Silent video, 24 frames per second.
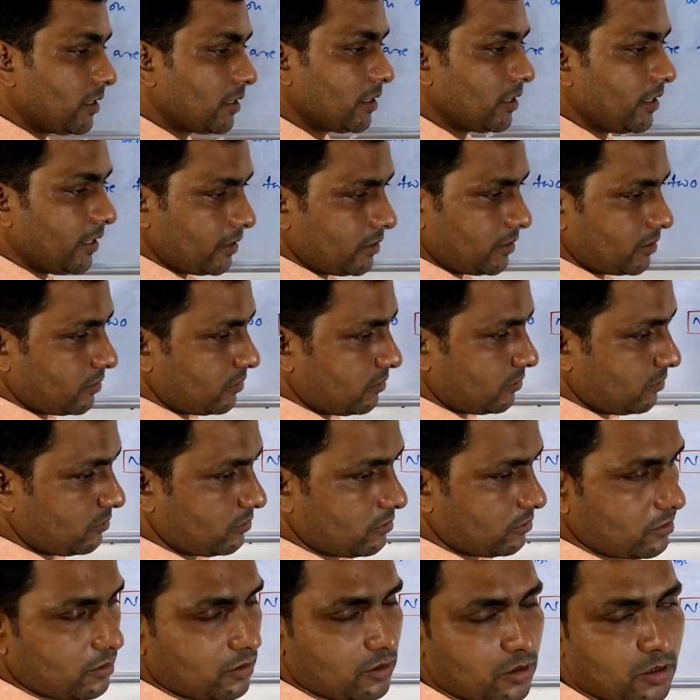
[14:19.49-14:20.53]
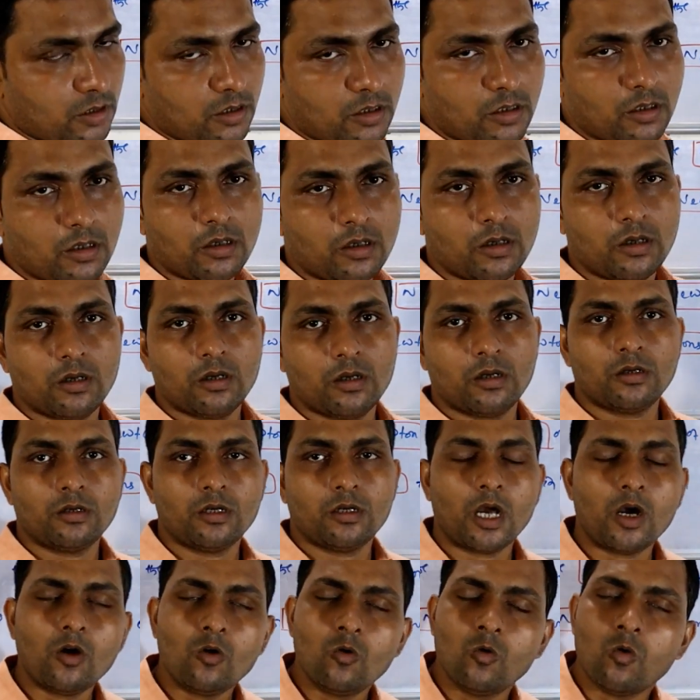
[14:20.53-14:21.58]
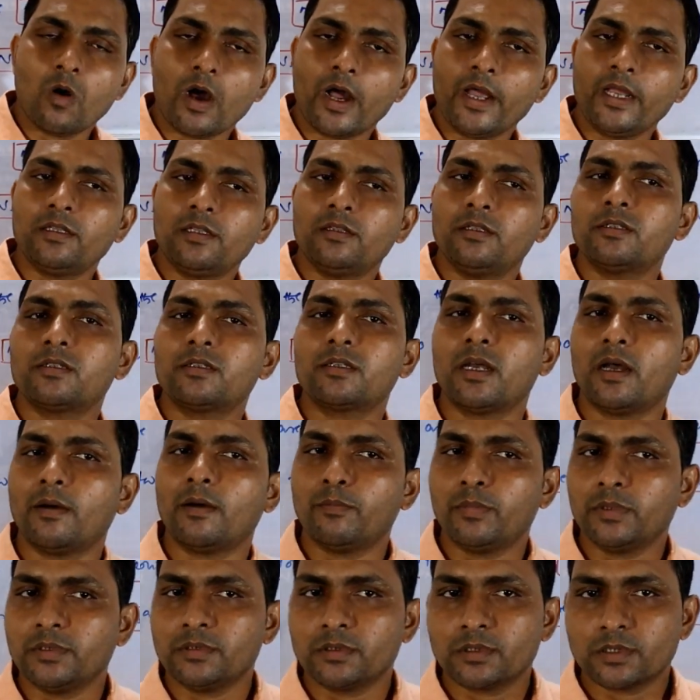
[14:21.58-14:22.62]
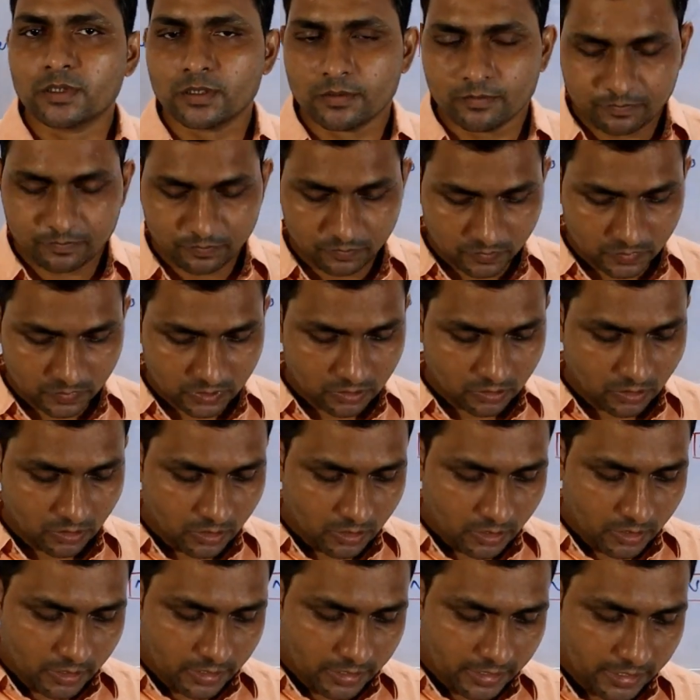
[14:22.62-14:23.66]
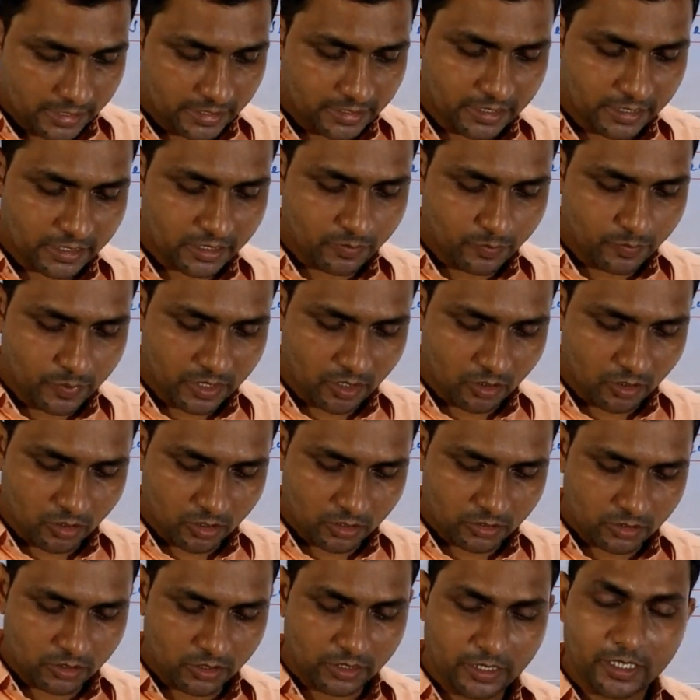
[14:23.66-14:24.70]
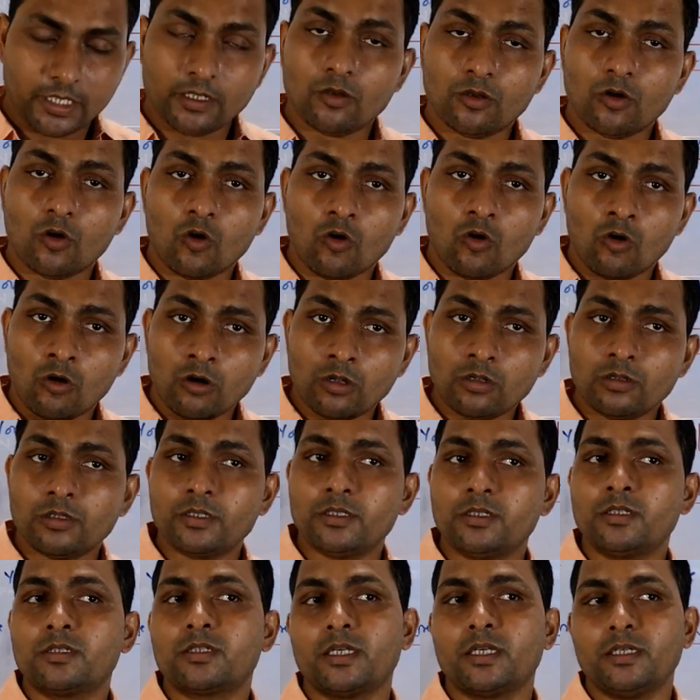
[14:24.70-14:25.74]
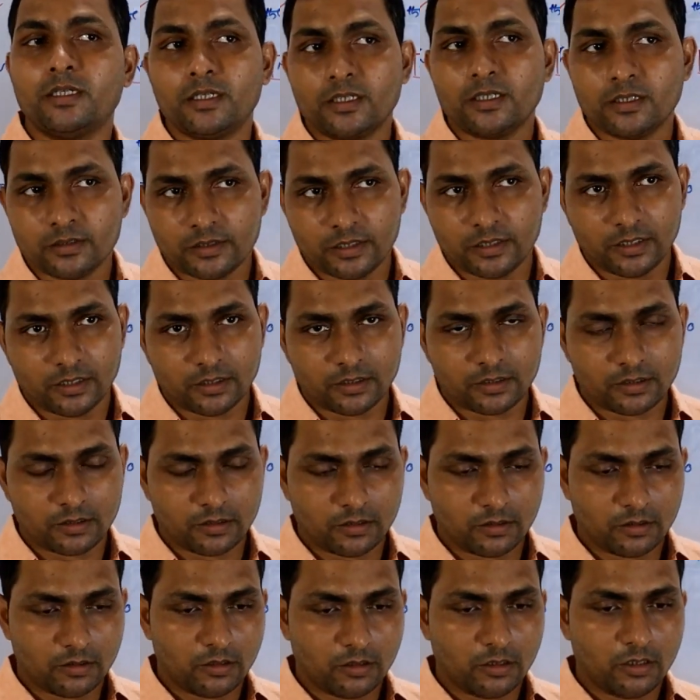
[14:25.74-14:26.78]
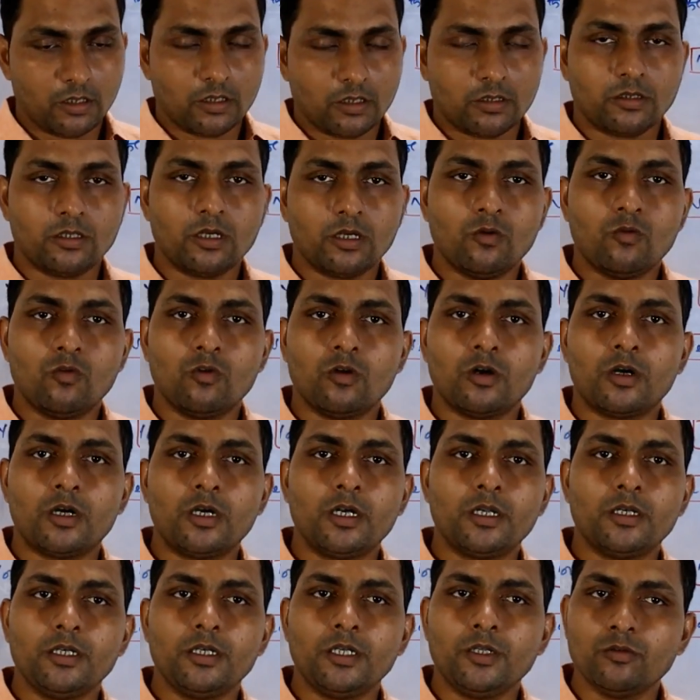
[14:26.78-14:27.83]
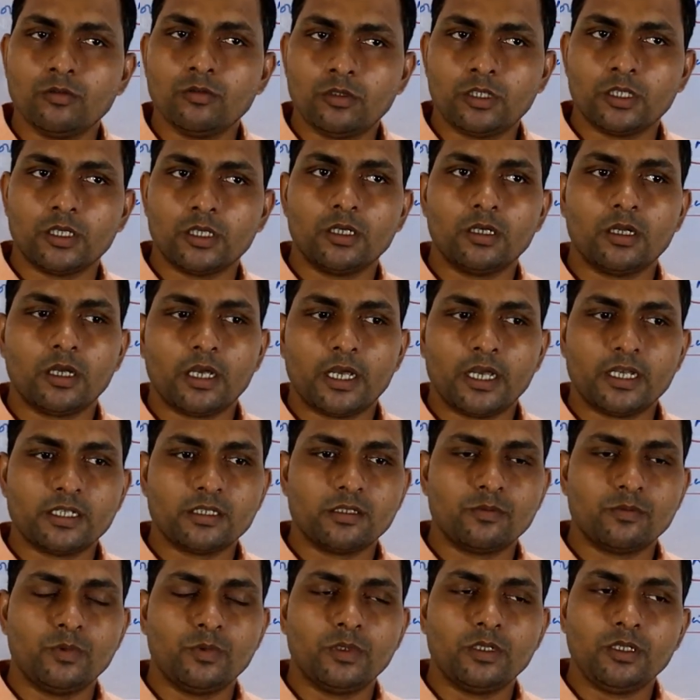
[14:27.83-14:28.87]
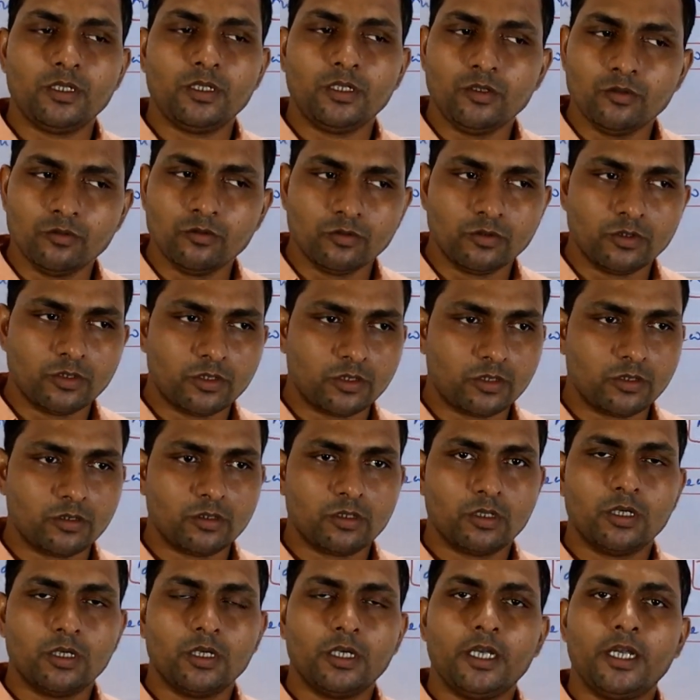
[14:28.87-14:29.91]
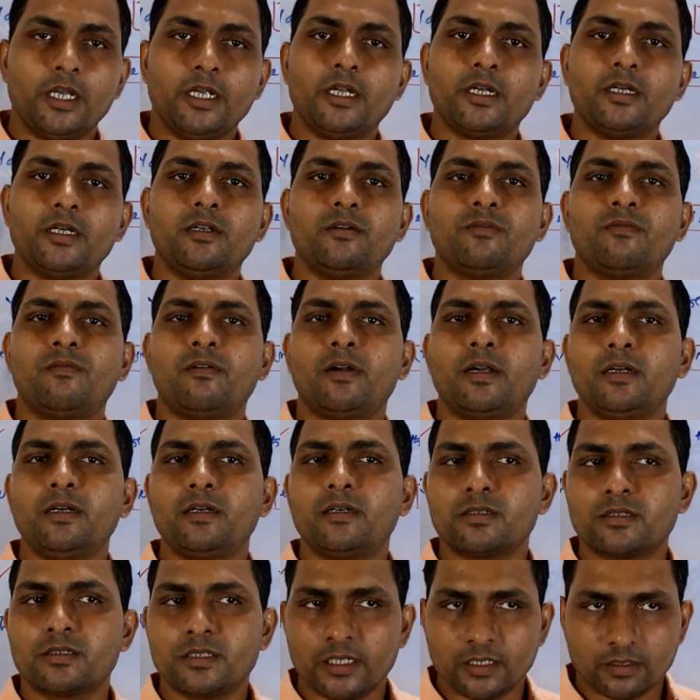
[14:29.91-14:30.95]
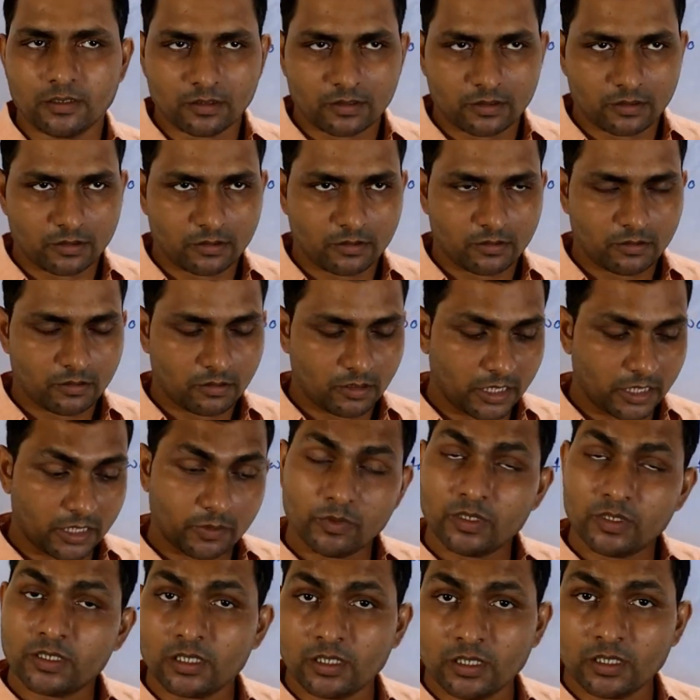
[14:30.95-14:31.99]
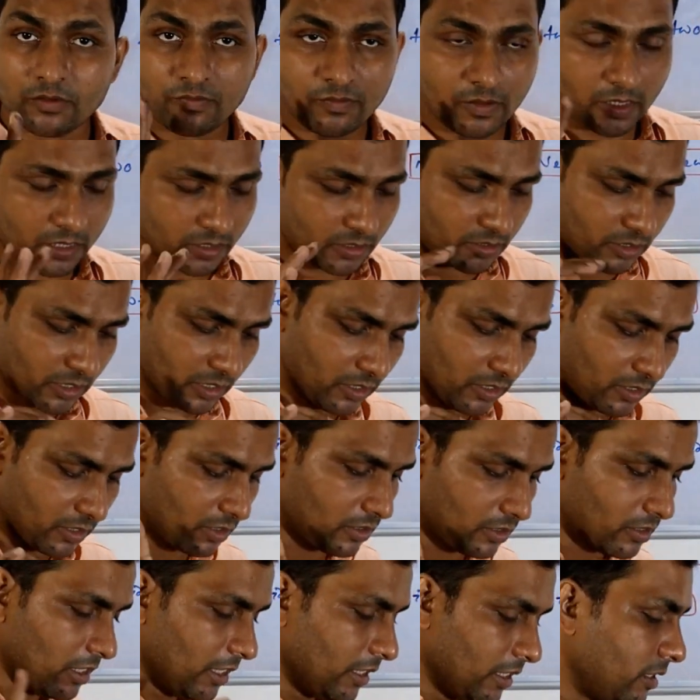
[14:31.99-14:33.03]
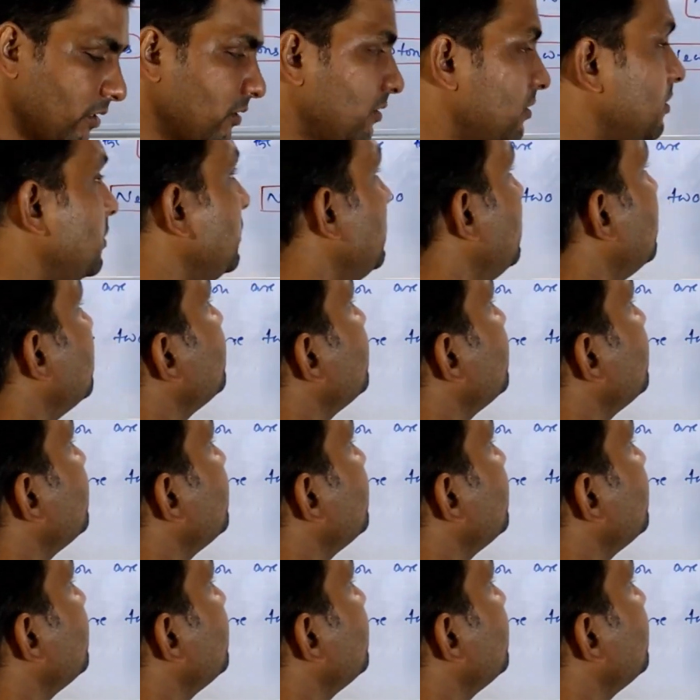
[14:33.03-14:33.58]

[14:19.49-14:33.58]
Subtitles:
correct. Now why this happens? It is because in all these sentences the word Newton has been used in a different sense. That means in the first sentence, let us see,